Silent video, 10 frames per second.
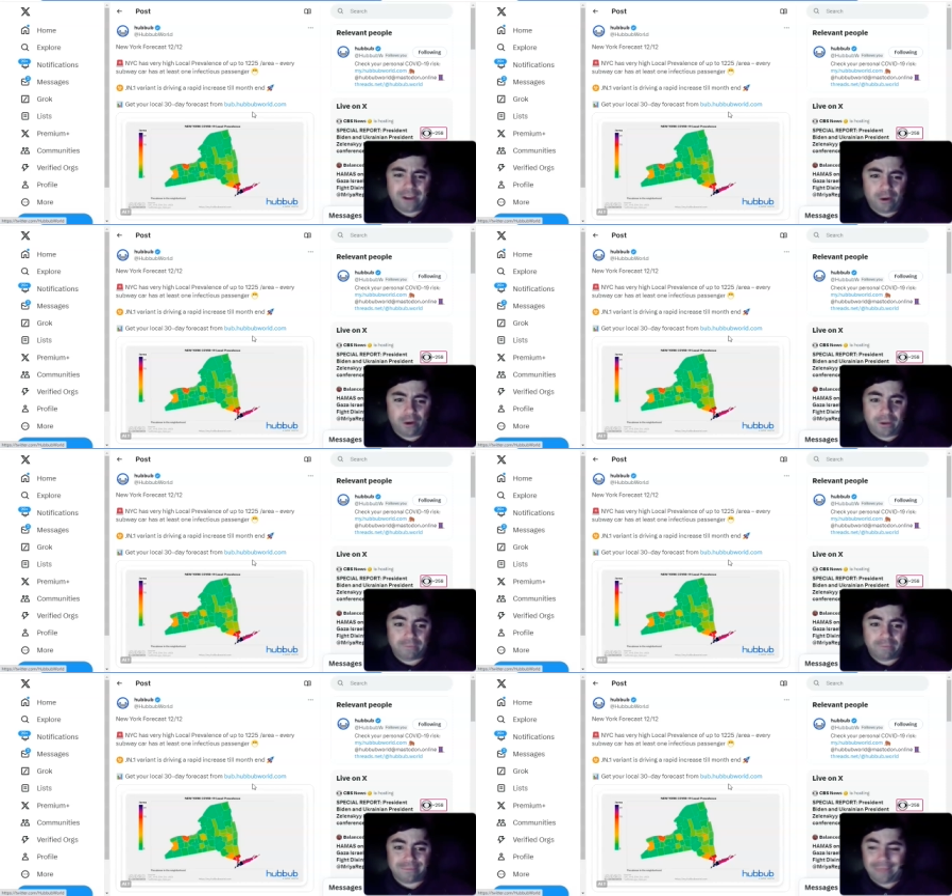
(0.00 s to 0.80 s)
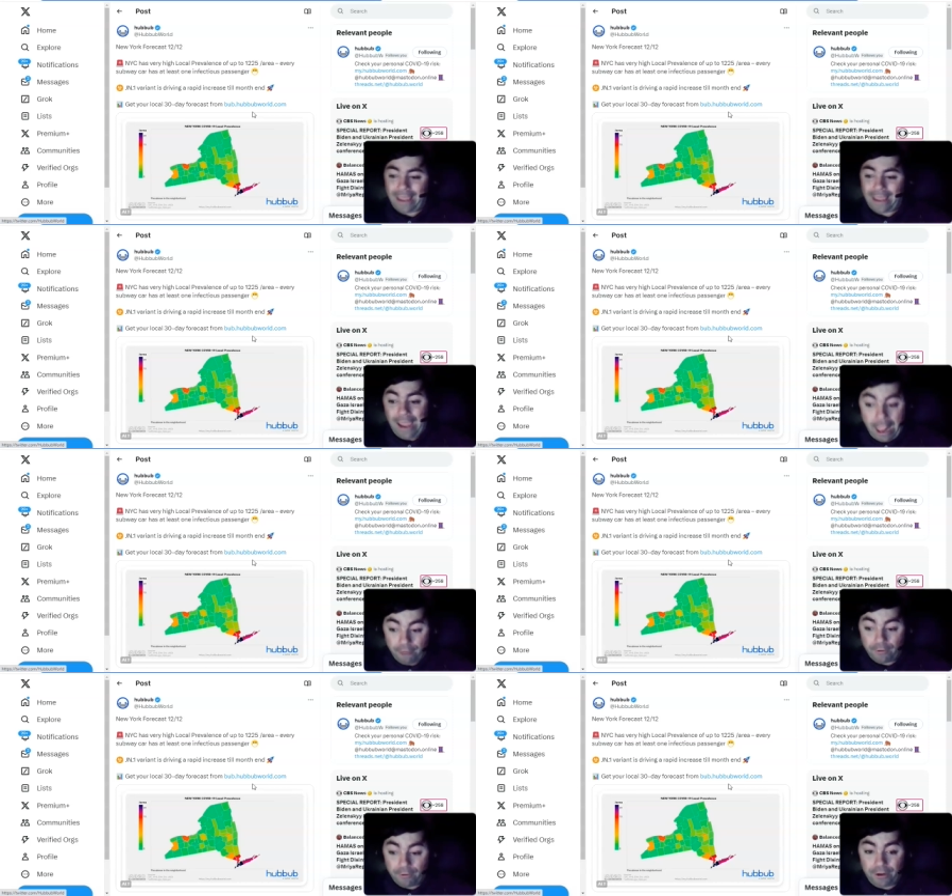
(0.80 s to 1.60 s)
area.
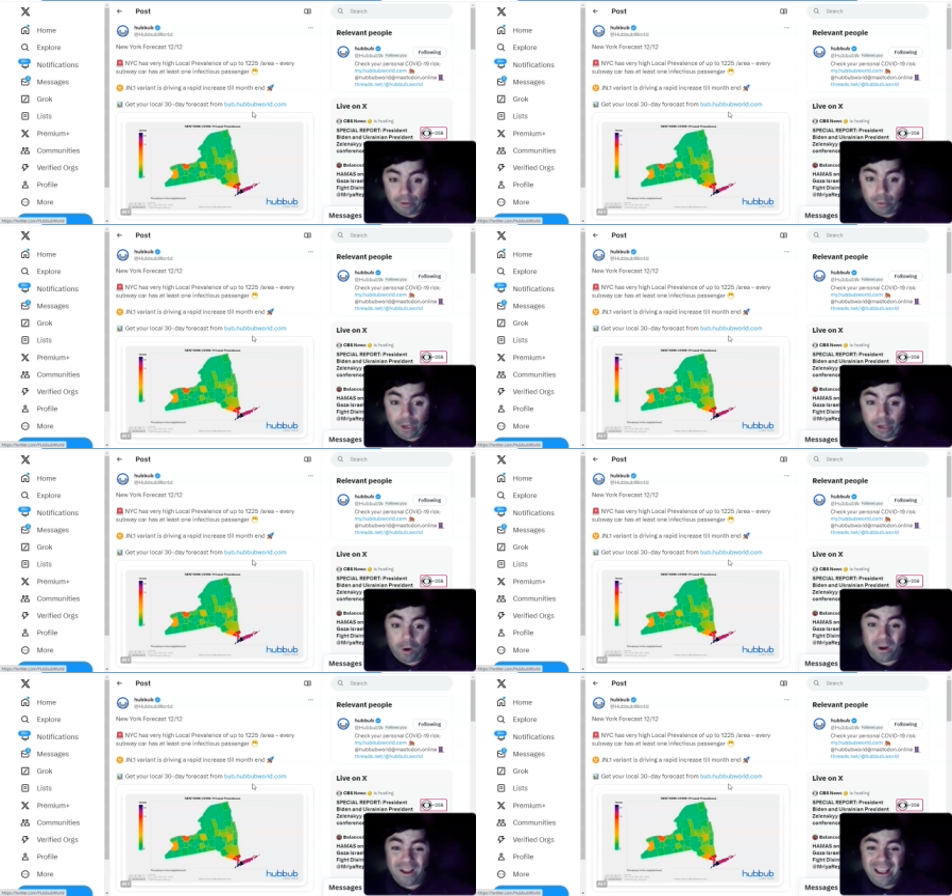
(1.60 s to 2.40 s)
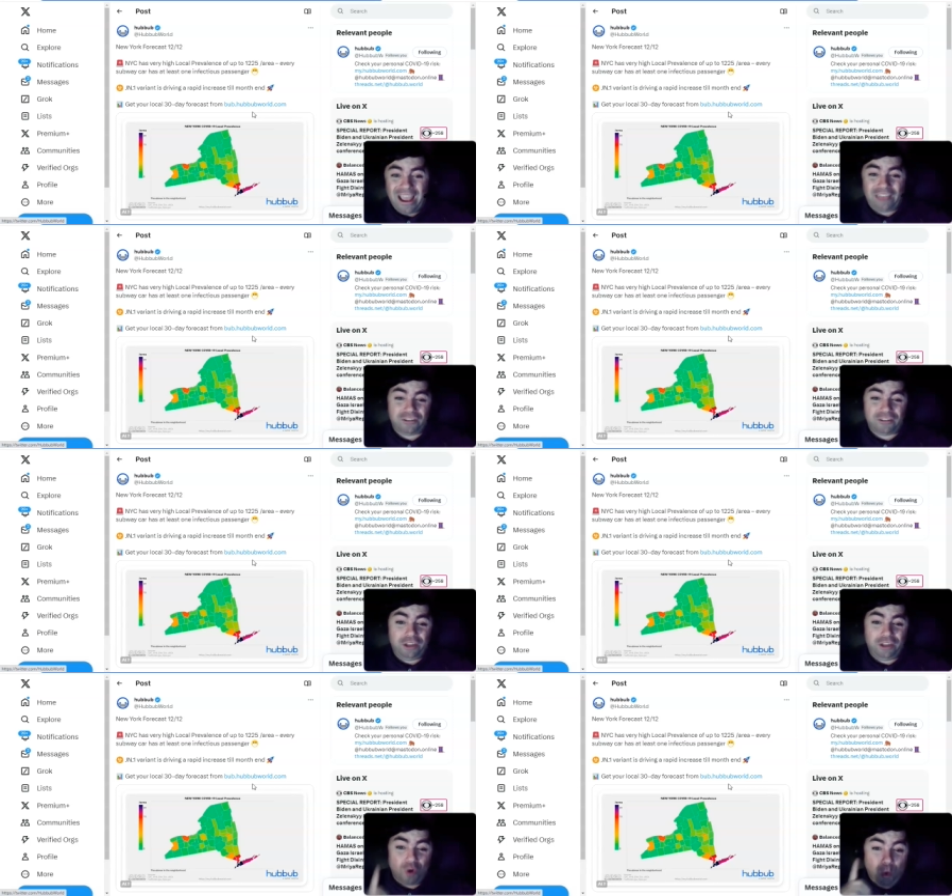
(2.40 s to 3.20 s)
Every subway car has at
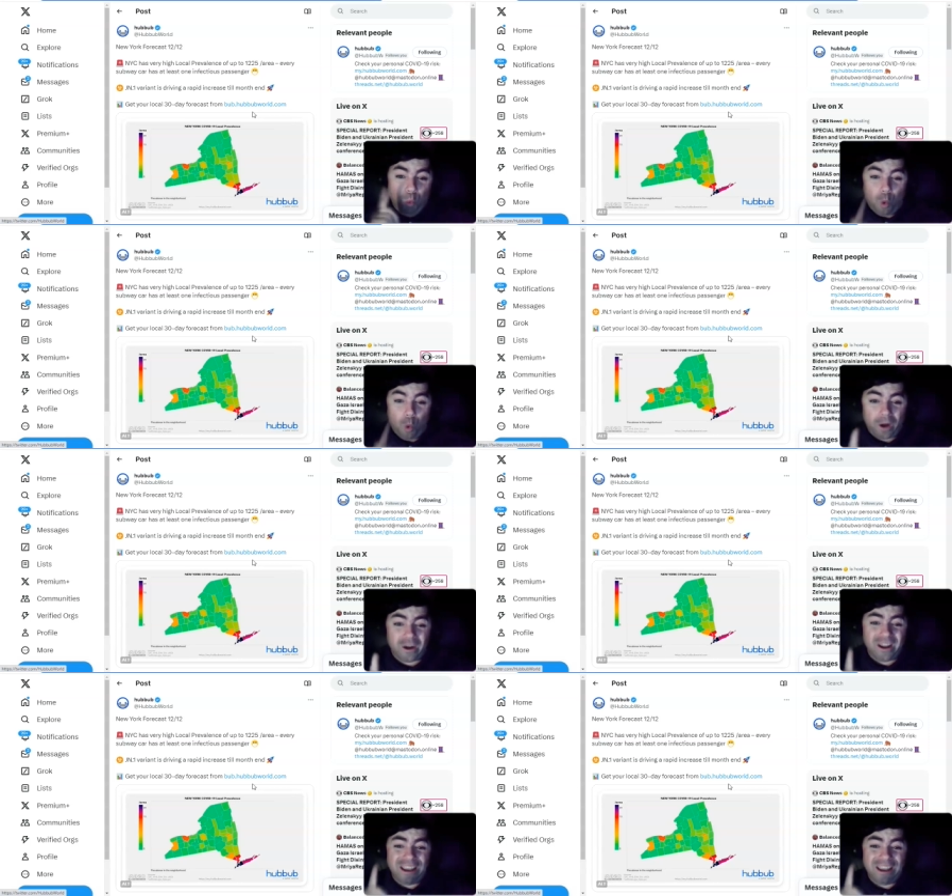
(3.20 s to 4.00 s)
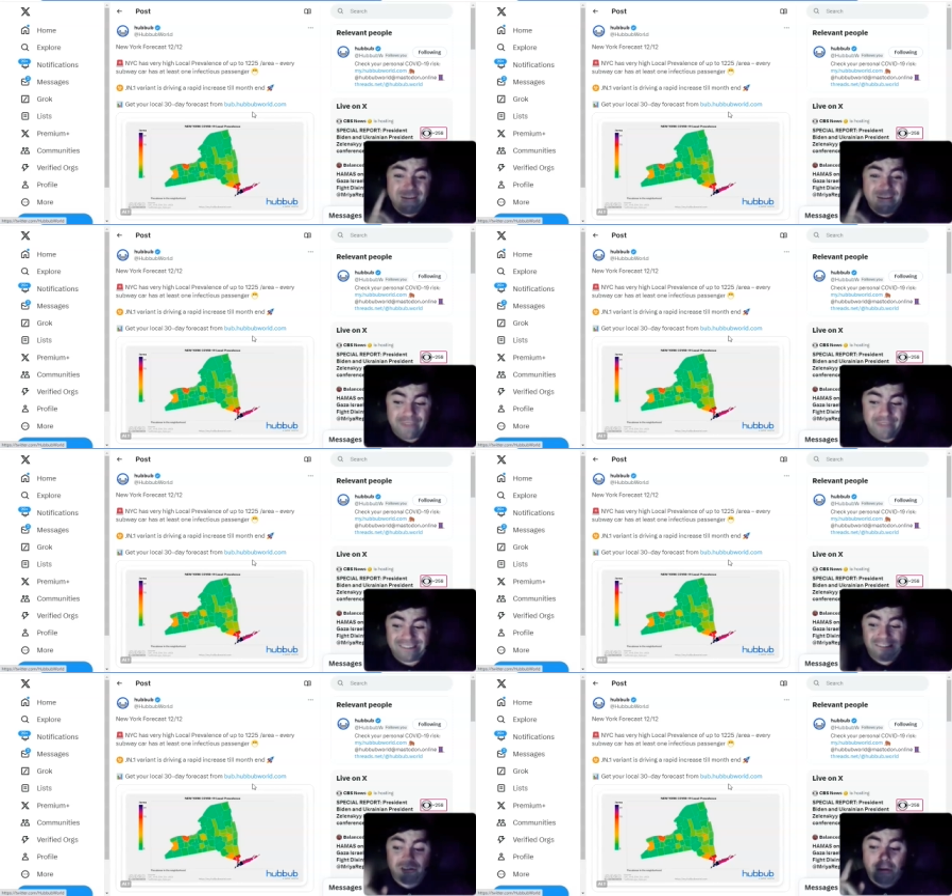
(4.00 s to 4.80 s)
least one
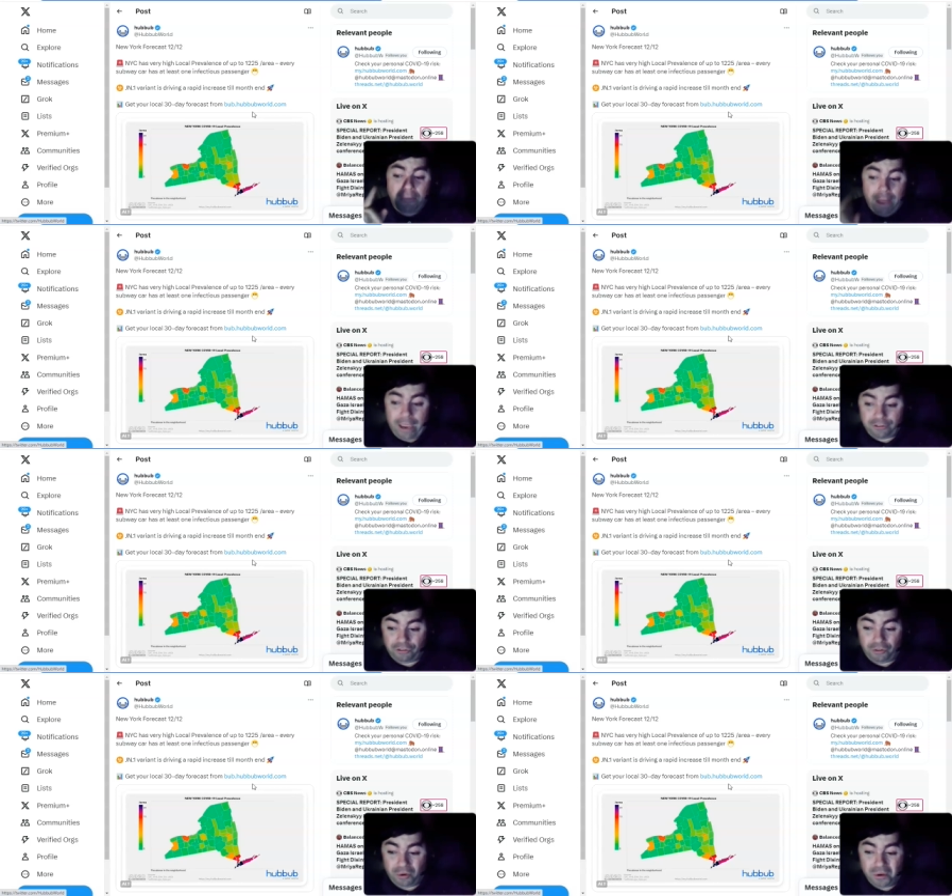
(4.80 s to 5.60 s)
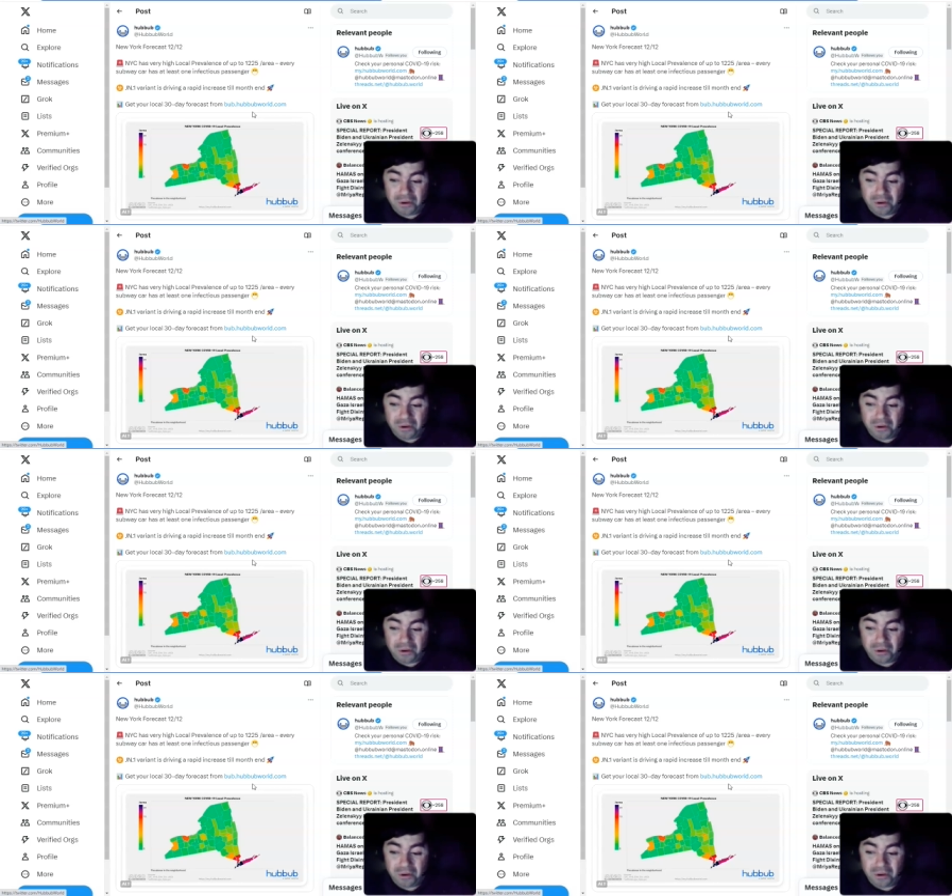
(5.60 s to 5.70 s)
infectious passenger.